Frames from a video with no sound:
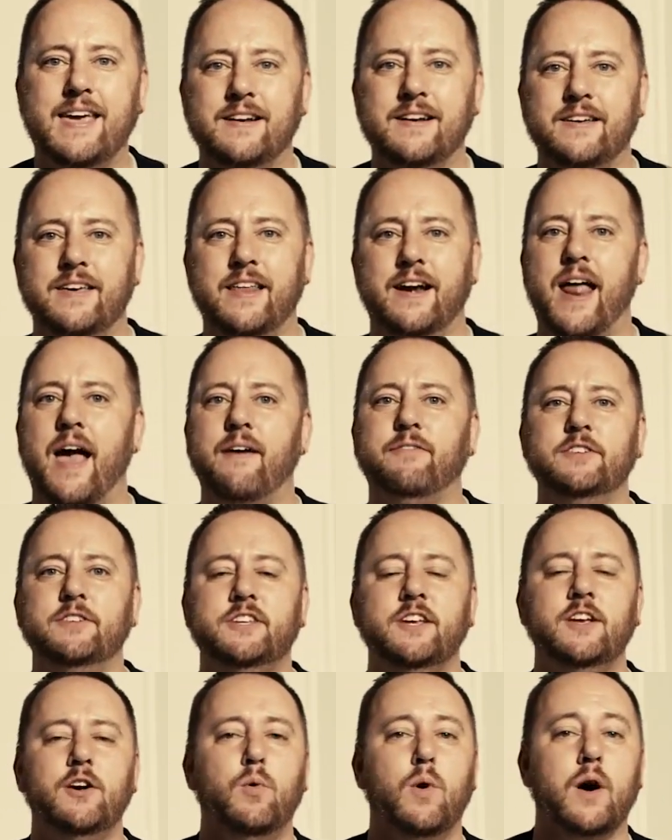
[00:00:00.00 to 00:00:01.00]
can lean, and every
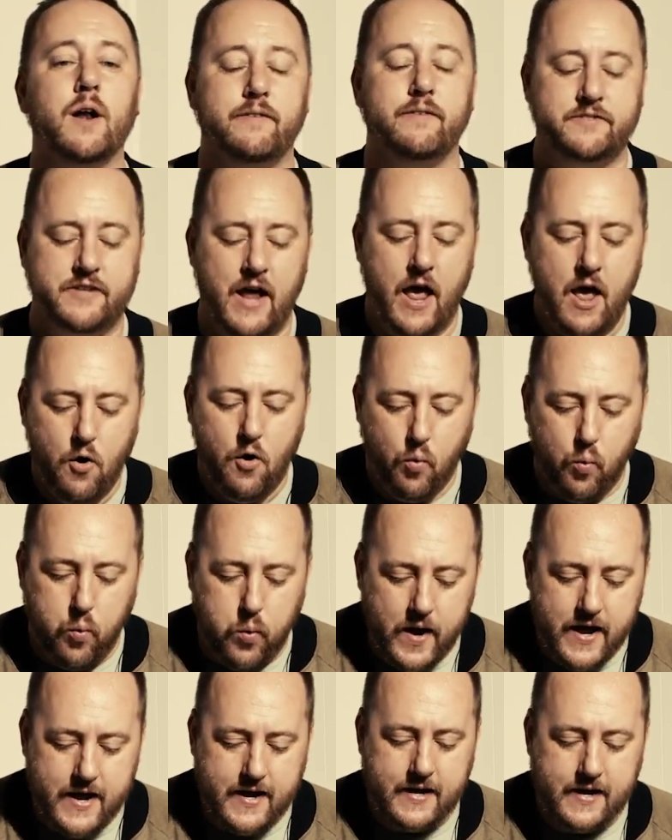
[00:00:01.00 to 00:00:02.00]
single one of us.
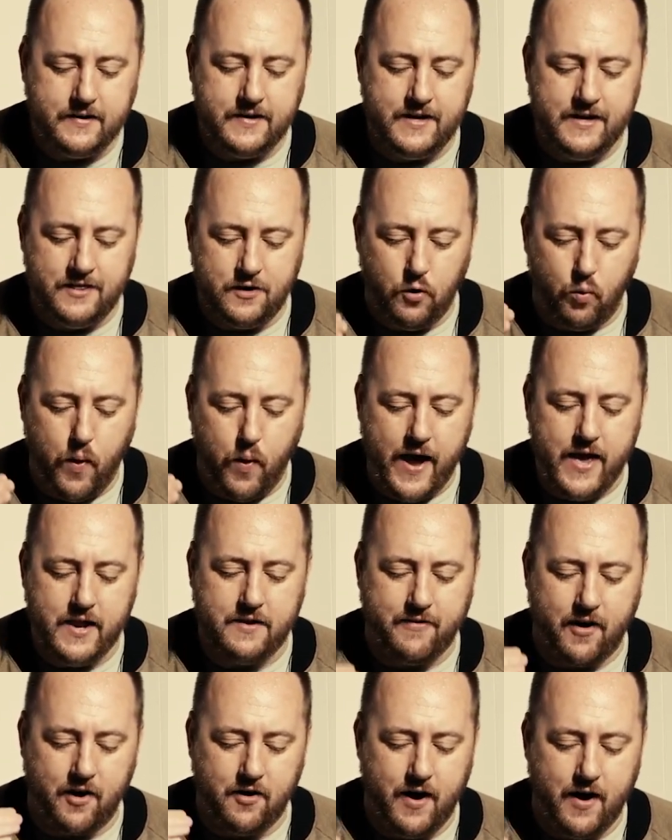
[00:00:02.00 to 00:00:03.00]
We can lean the weight
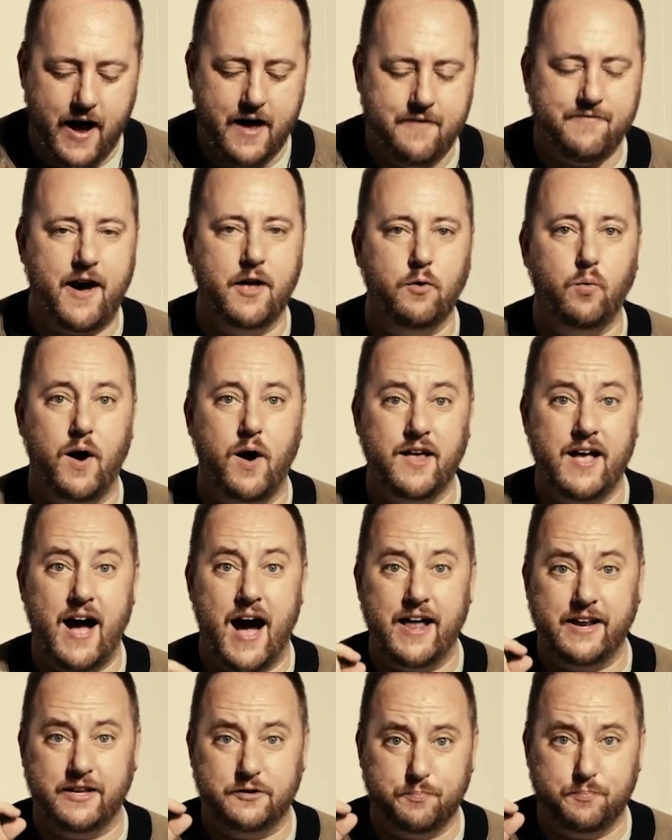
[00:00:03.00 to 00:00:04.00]
of our life on what
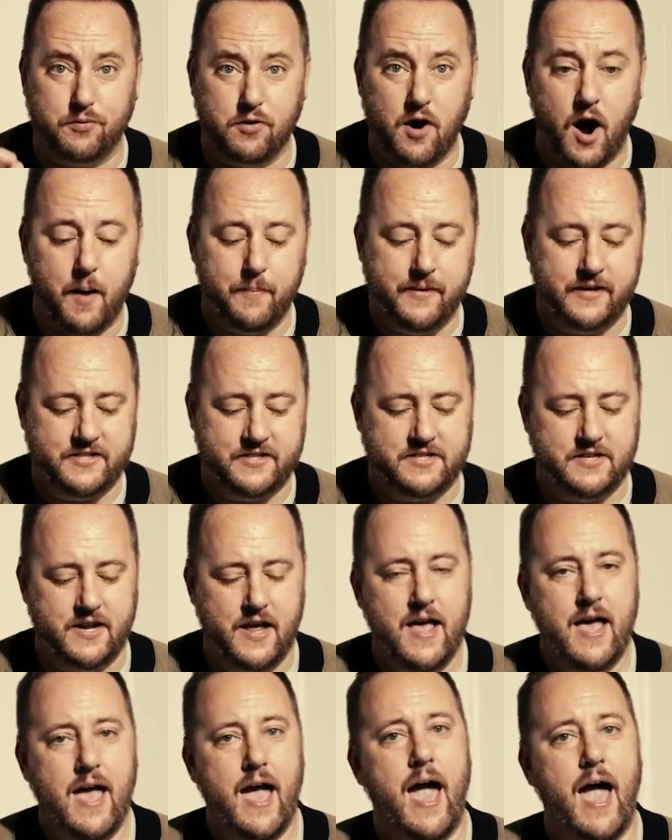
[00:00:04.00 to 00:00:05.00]
God has promised
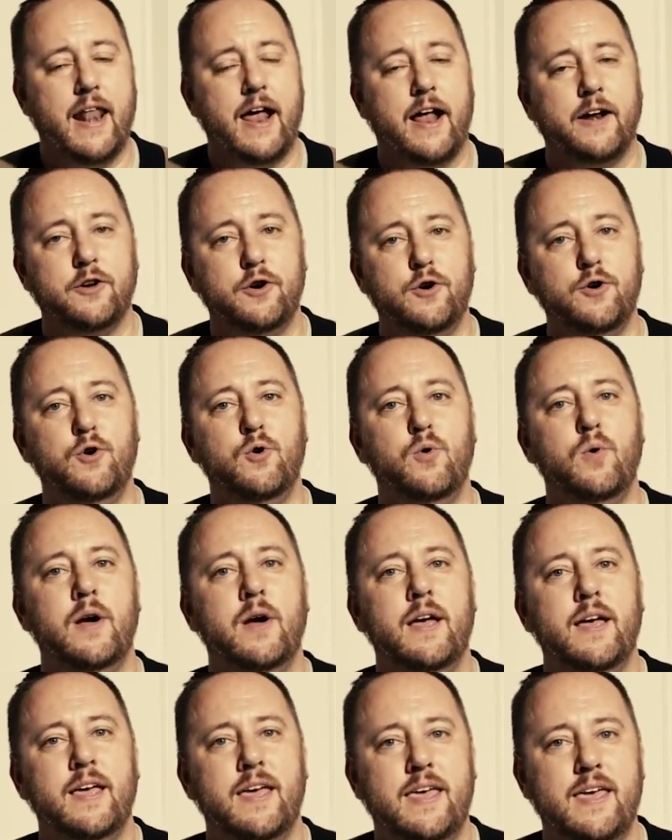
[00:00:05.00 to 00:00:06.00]
and on who
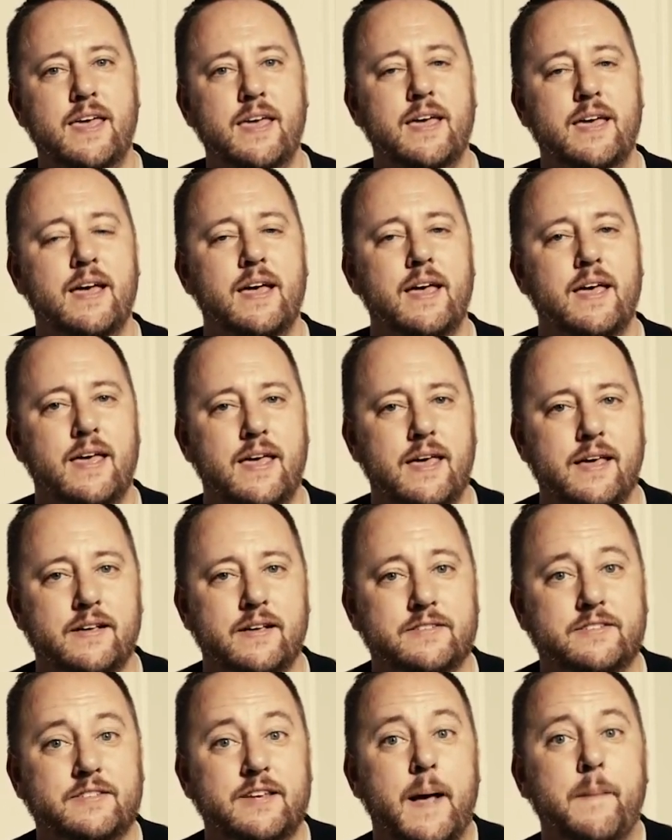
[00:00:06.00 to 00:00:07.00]
He
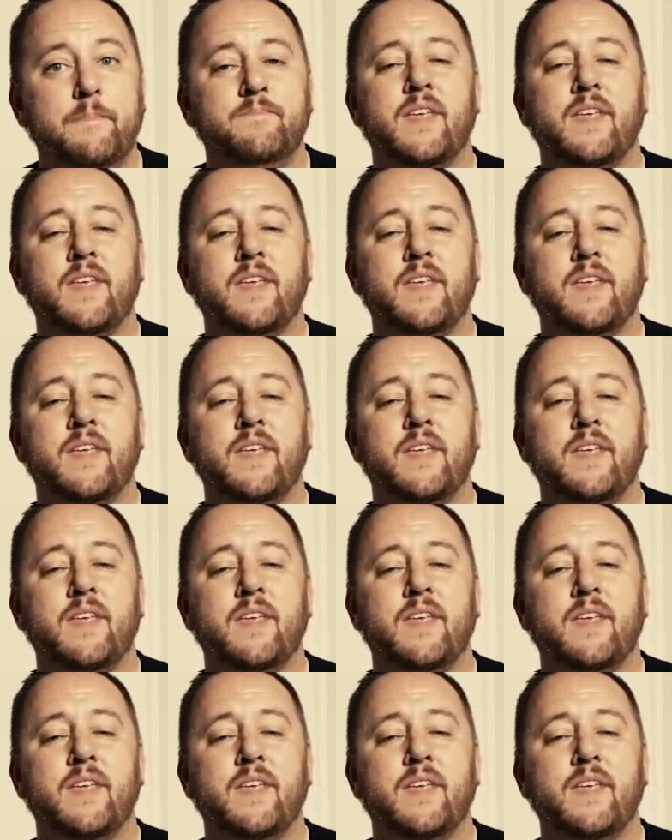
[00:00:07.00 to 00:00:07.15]
is.